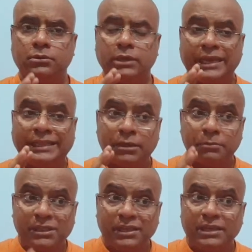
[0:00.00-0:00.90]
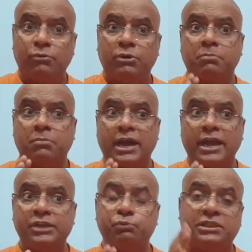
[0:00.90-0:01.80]
enabling our
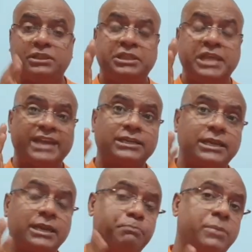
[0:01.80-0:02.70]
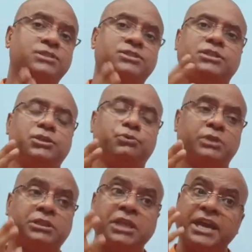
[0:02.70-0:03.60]
mind with that capacity,
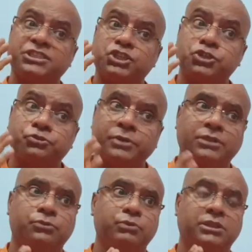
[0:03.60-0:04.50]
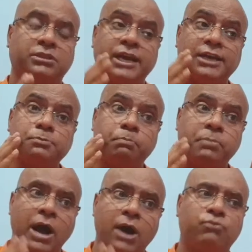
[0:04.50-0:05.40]
with that strength, with that
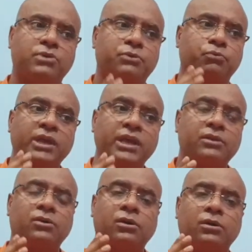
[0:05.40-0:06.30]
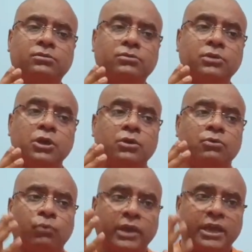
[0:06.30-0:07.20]
power,
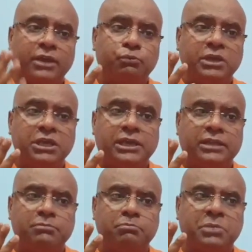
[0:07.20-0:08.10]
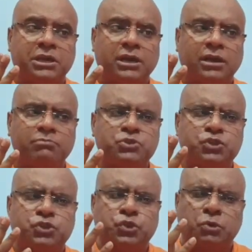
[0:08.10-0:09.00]
where we can become
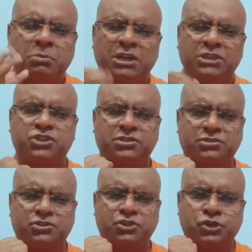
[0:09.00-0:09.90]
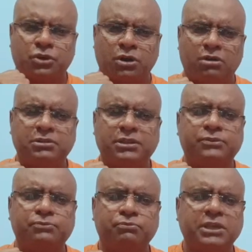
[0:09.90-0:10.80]
so much strong
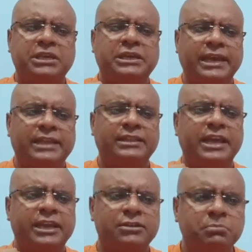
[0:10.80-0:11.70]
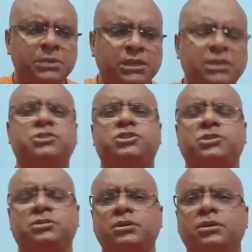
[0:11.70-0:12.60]
that we can admit
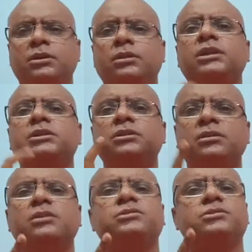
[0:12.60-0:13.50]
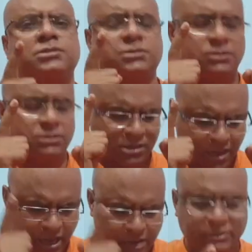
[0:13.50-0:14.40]
that yes,
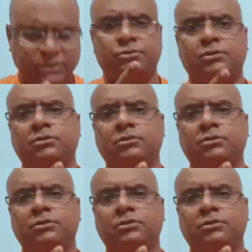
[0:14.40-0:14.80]
I was wrong.